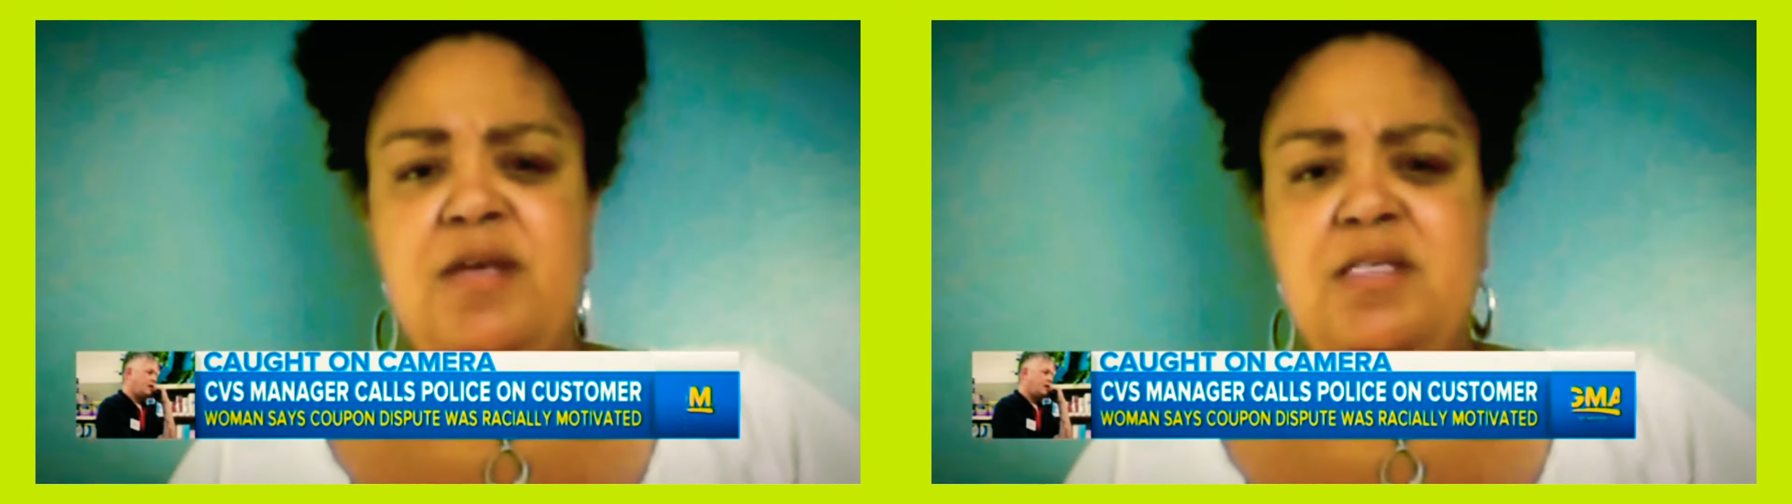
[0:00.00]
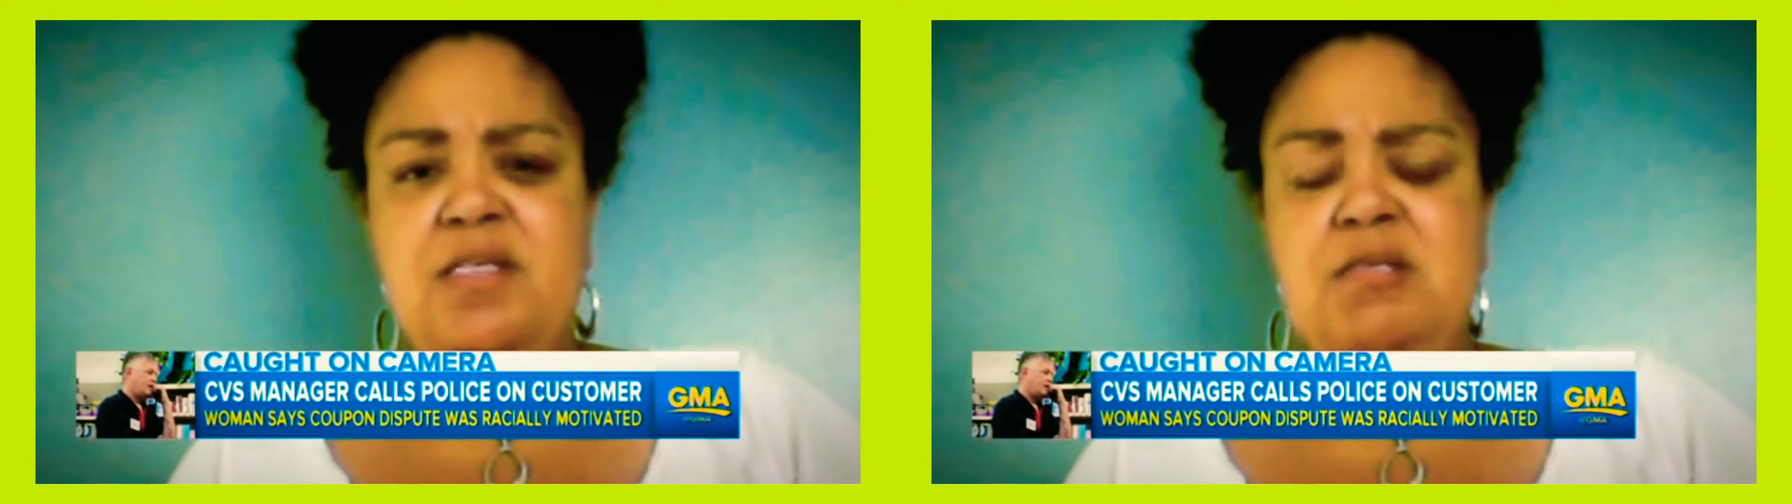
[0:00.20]

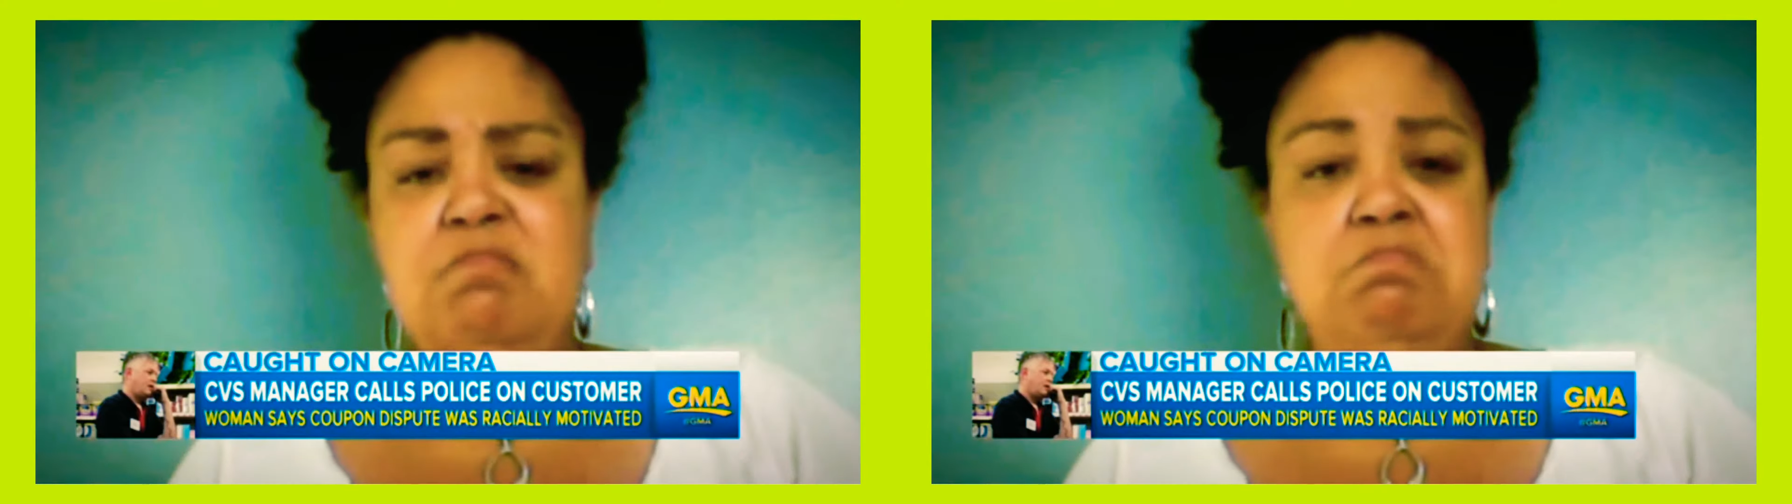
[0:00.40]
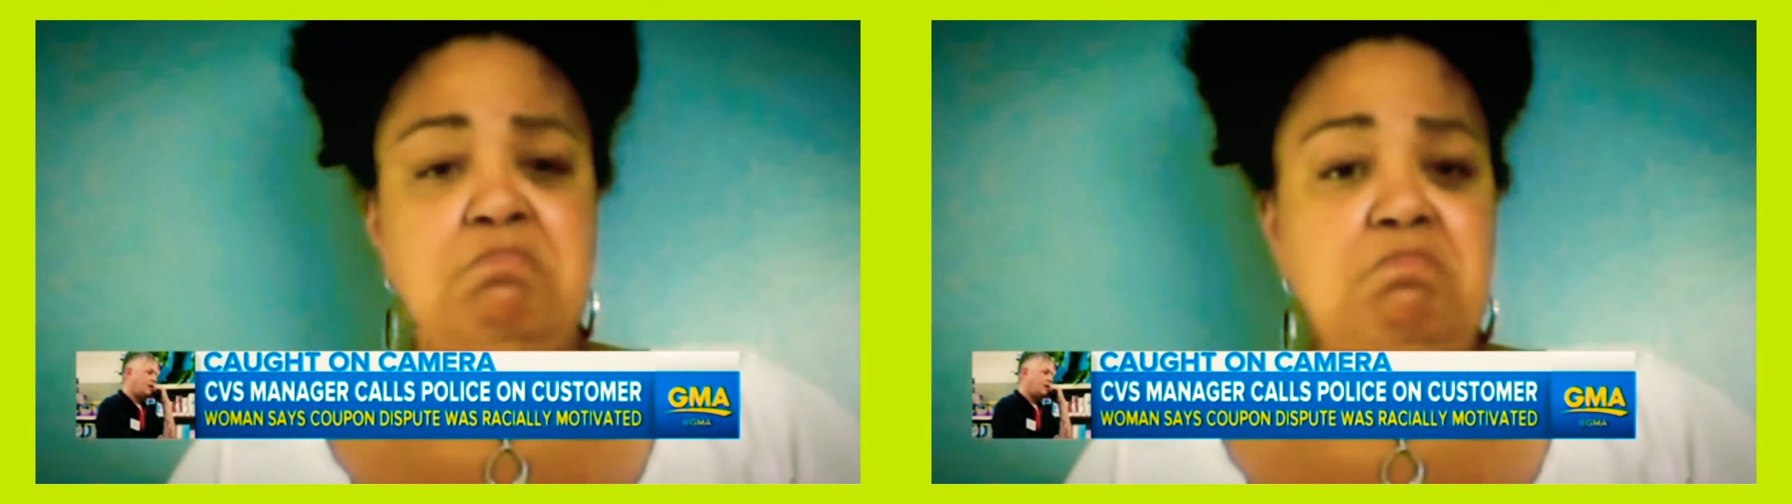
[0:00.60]
this.
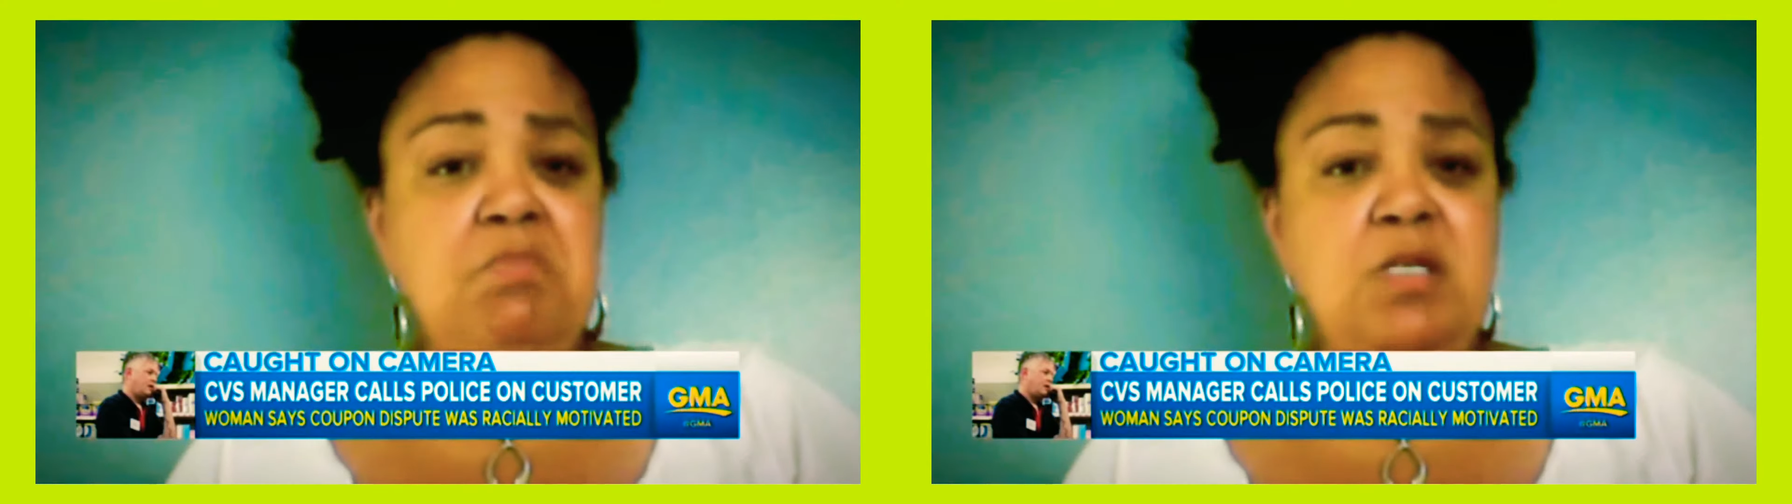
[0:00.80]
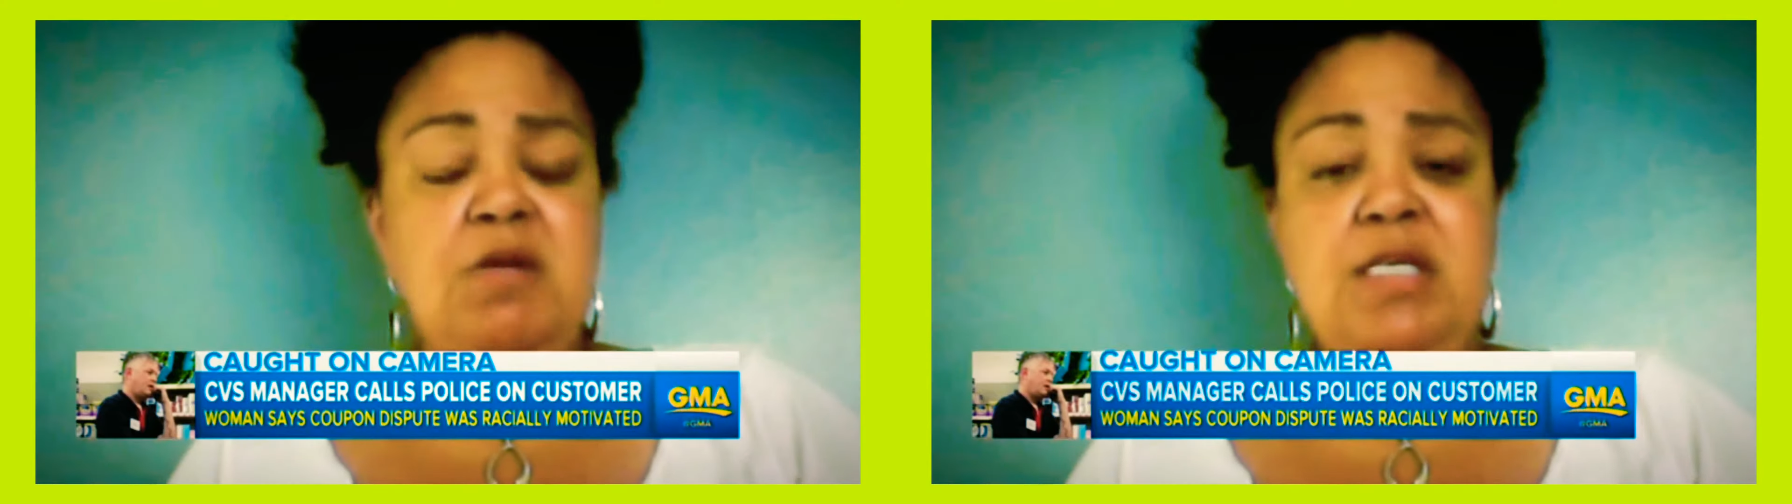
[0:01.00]

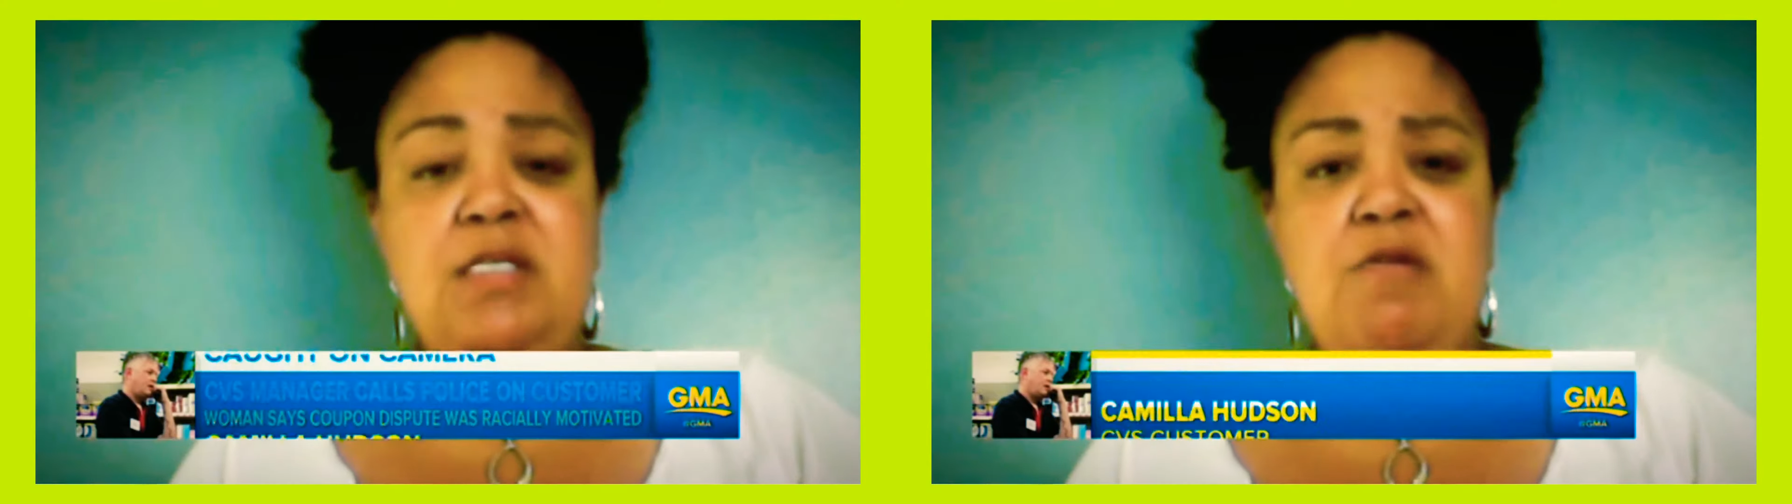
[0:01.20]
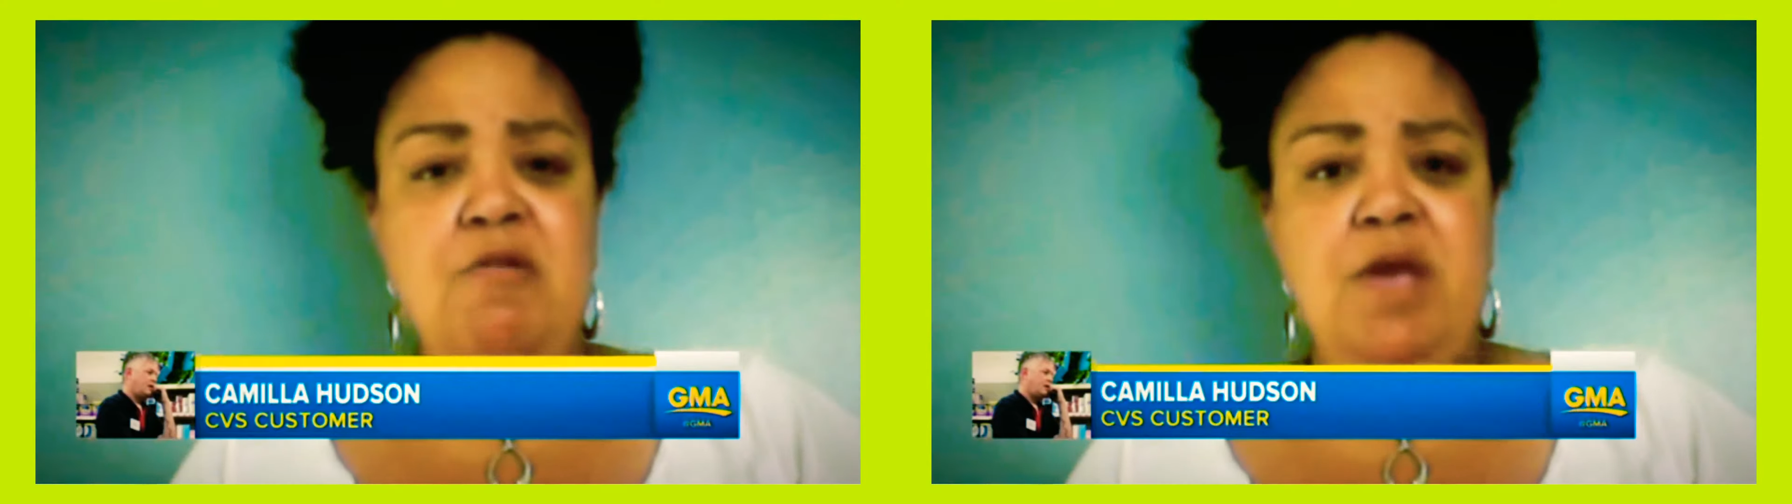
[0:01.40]
So I
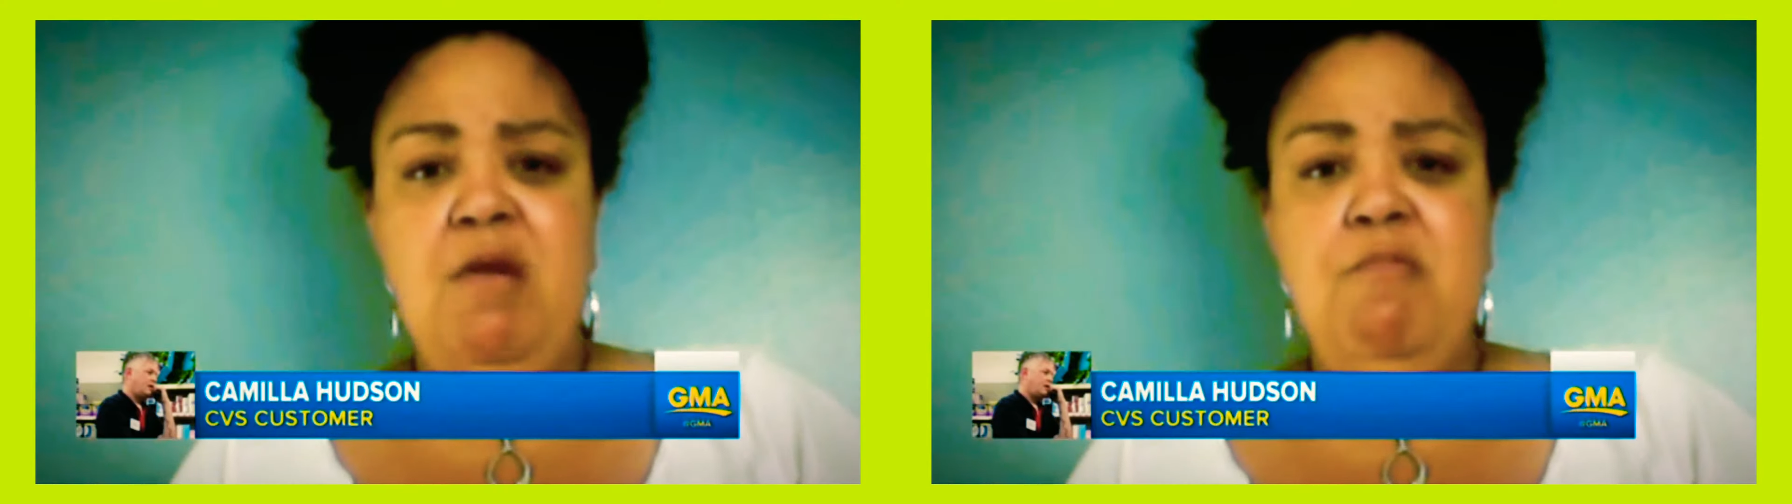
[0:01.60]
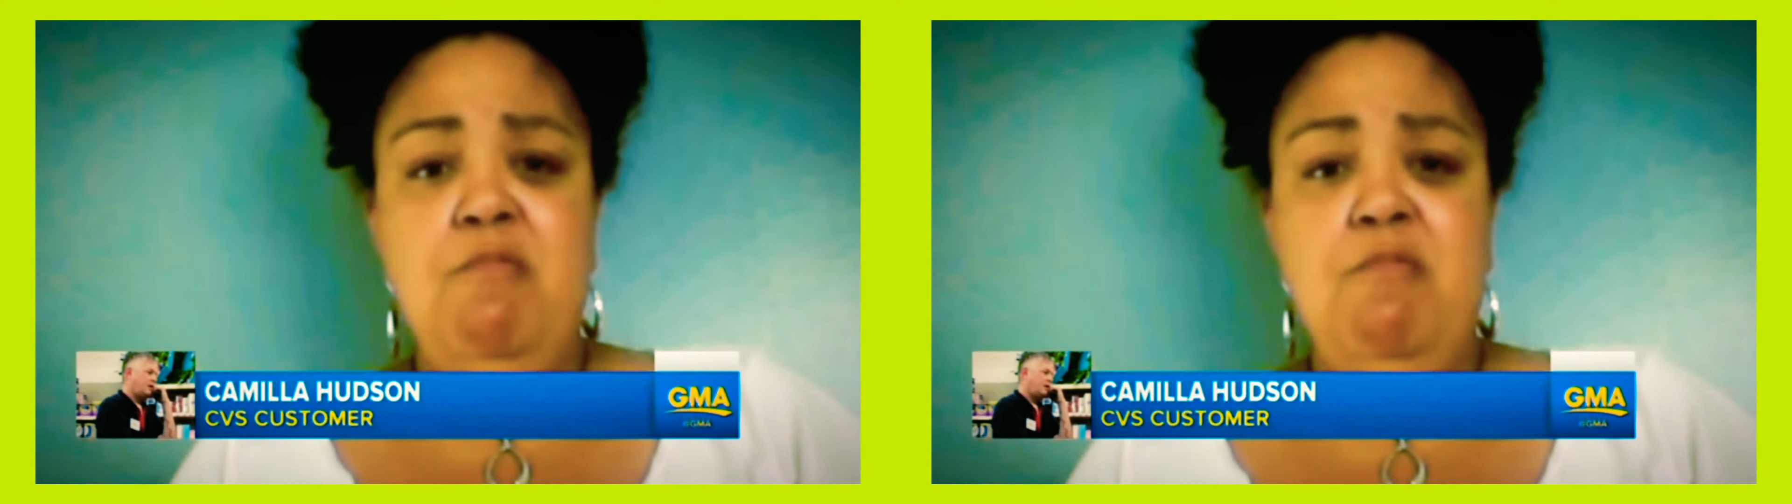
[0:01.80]
said, okay,